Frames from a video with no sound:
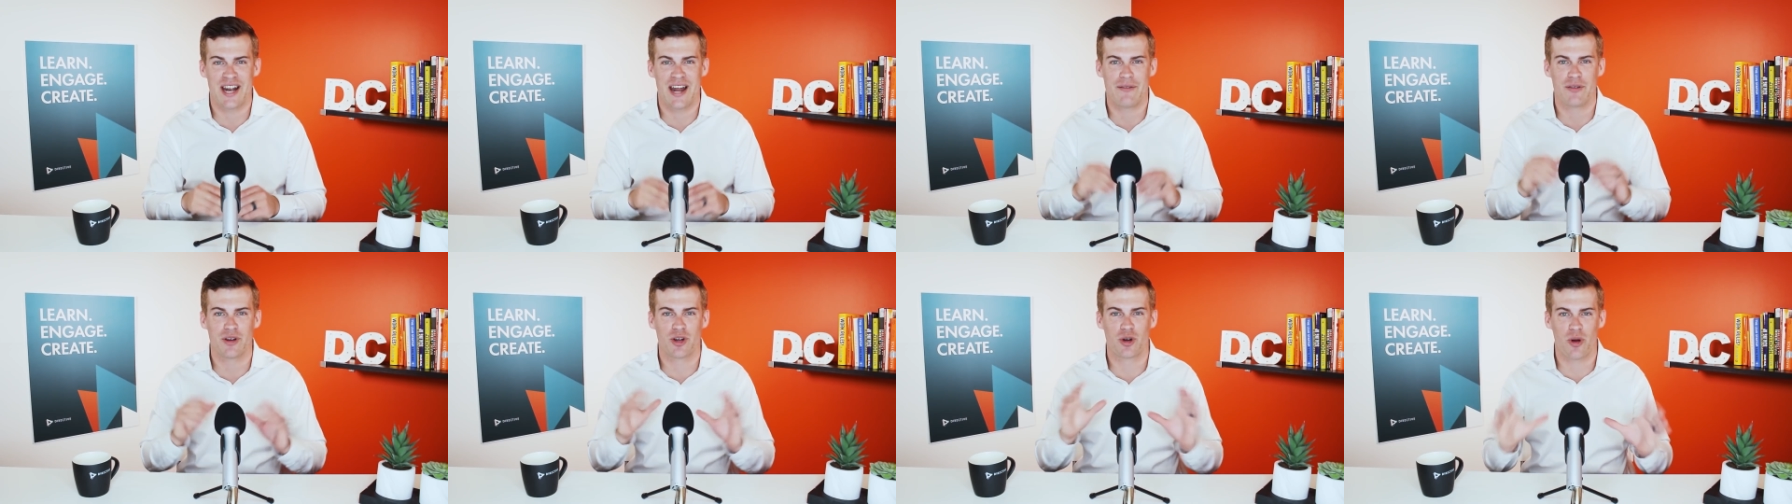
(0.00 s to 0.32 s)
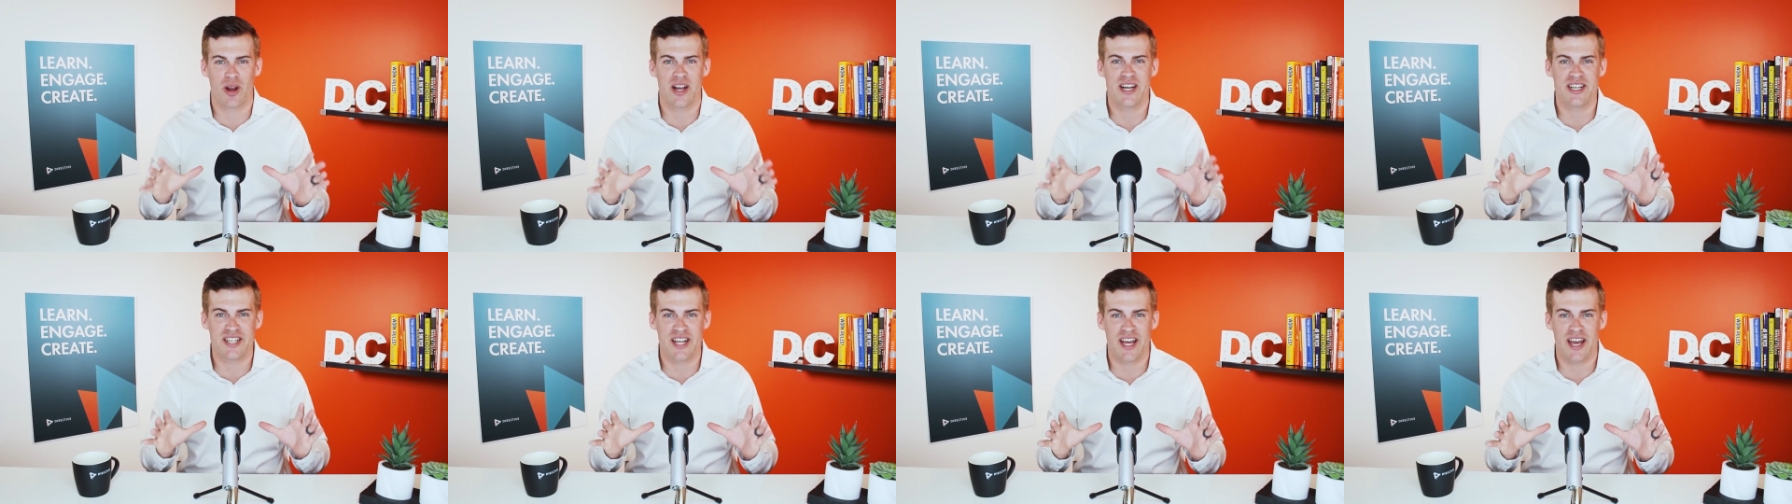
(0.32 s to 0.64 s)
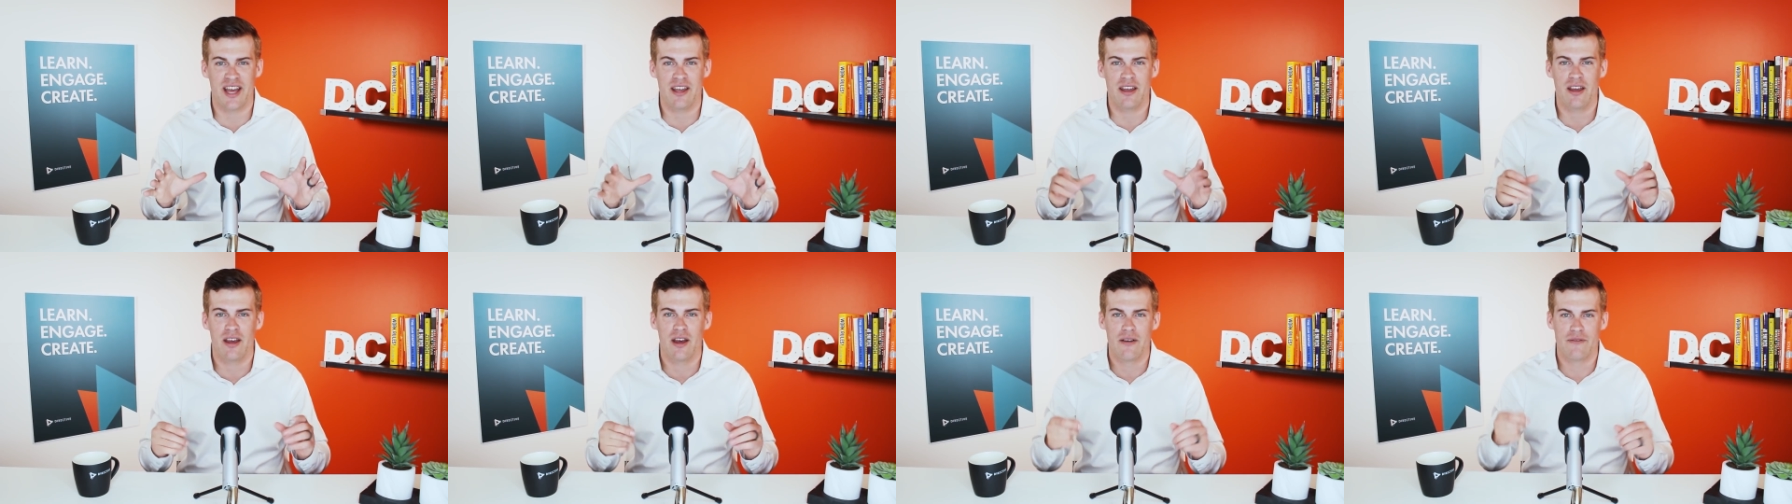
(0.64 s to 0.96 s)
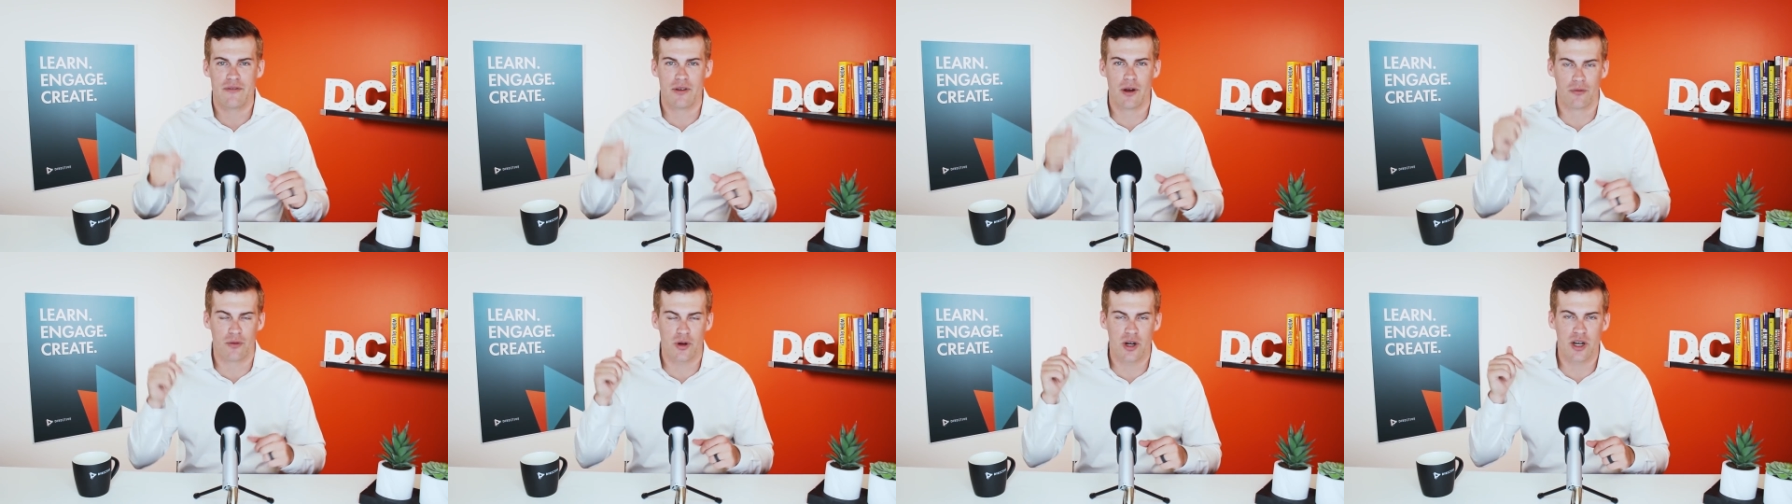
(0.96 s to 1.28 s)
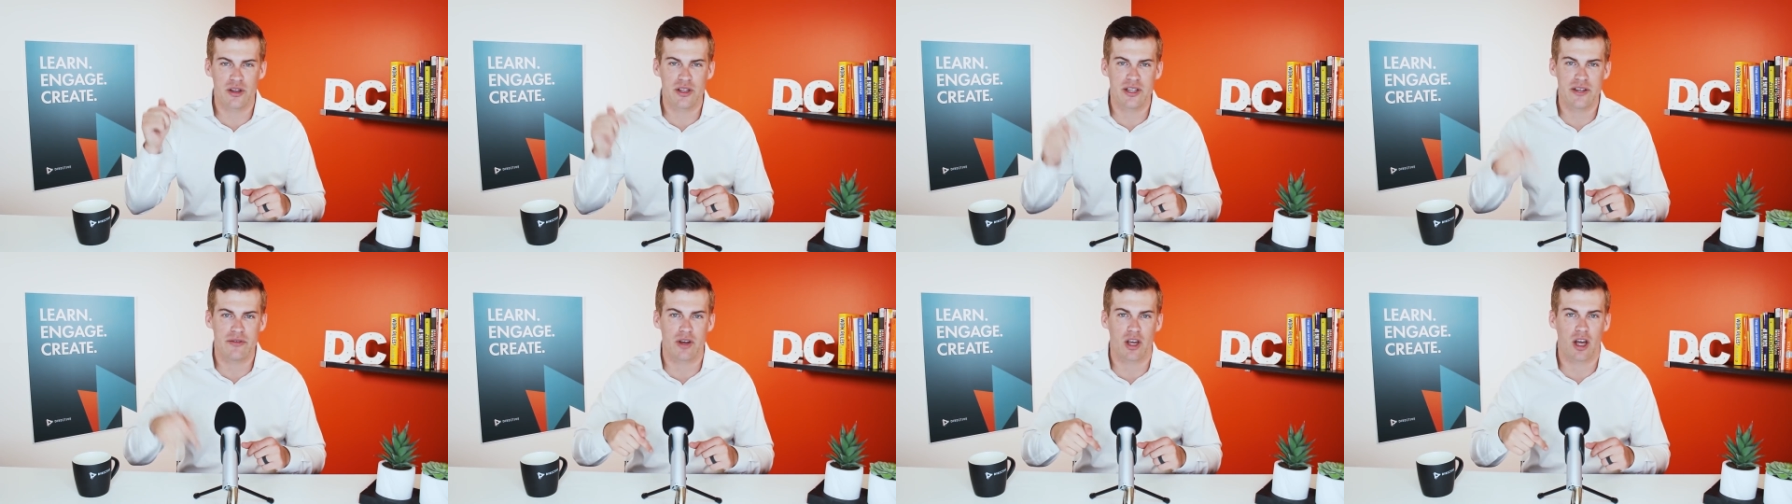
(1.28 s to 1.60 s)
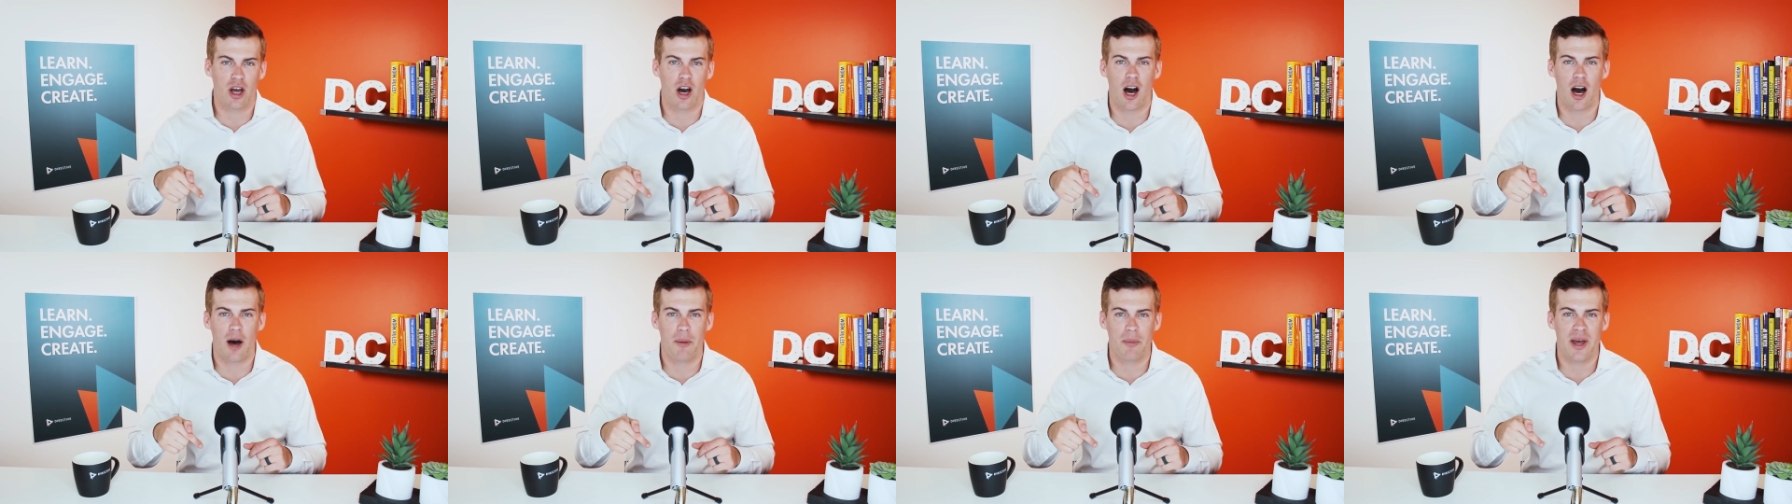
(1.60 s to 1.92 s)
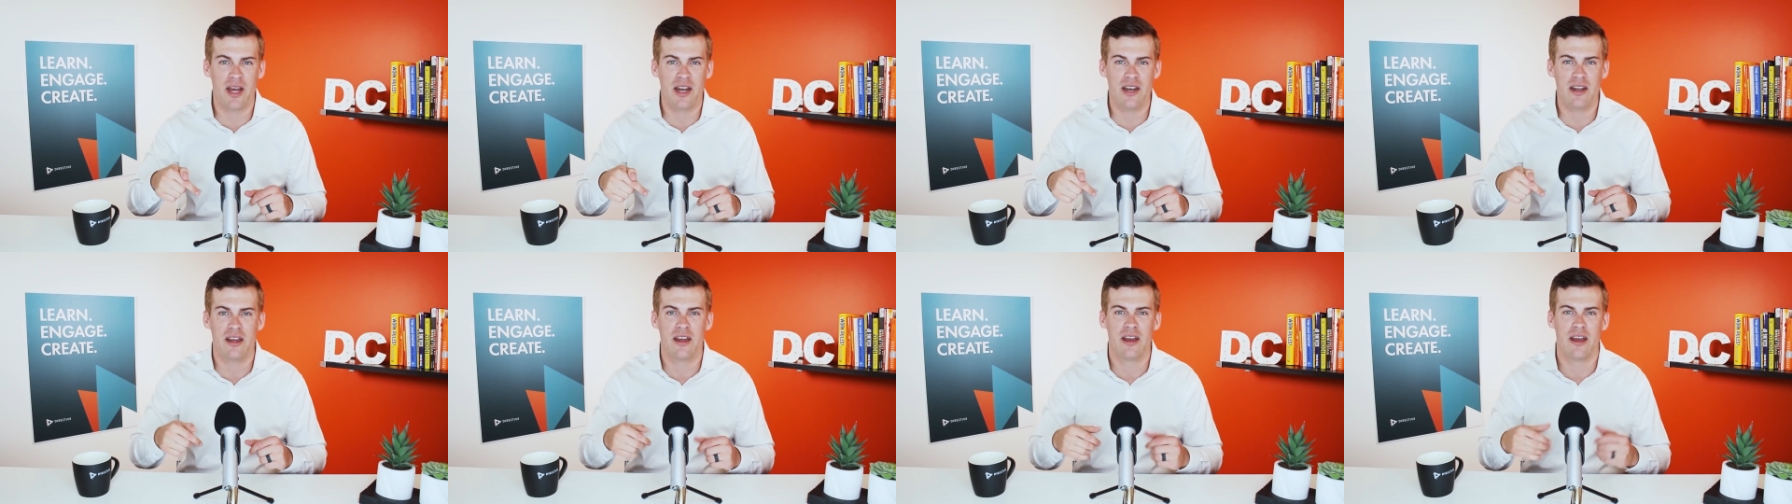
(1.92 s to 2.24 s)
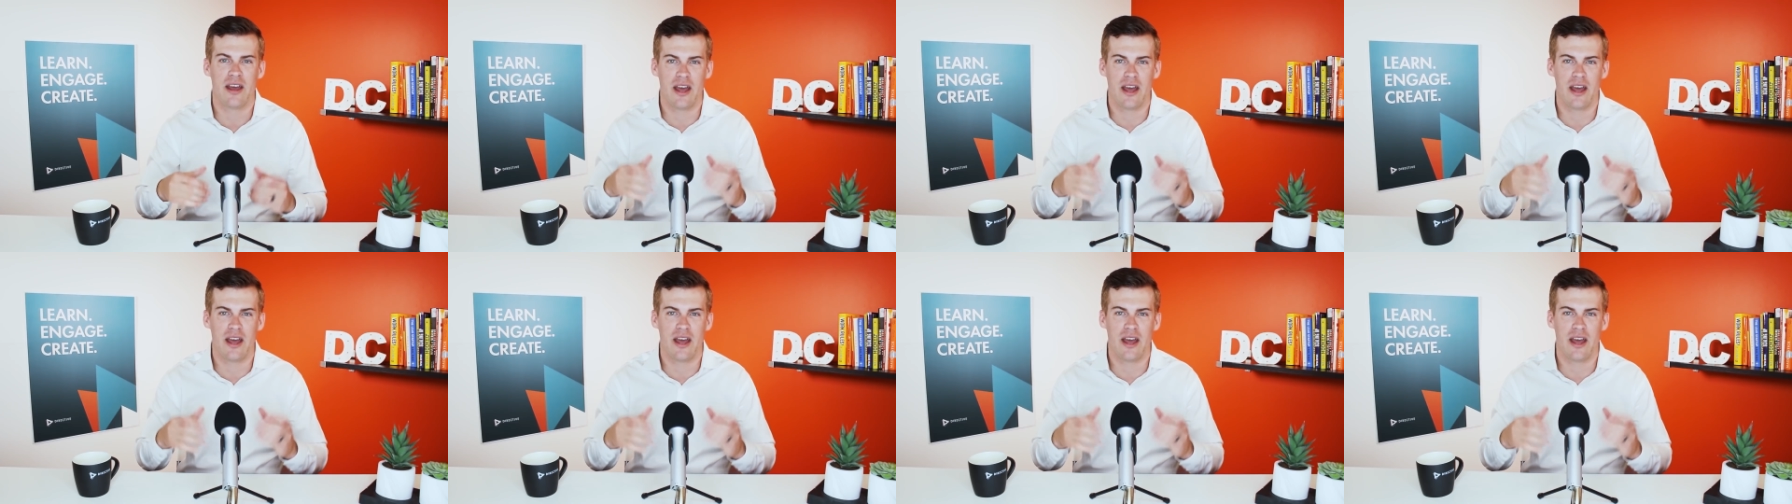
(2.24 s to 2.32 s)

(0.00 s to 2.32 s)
and have a great day. Feel free to leave a comment